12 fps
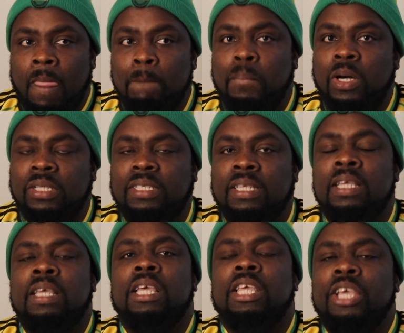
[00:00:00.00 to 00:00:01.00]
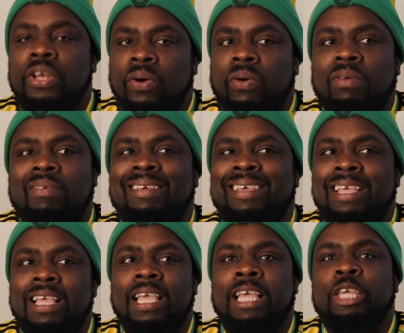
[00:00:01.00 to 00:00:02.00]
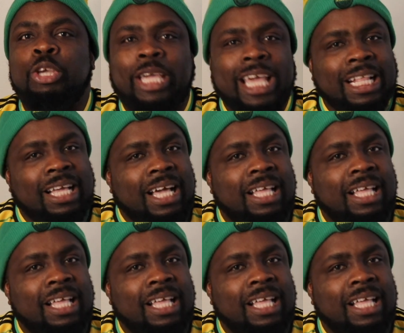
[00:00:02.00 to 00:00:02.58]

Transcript: But, you know, you can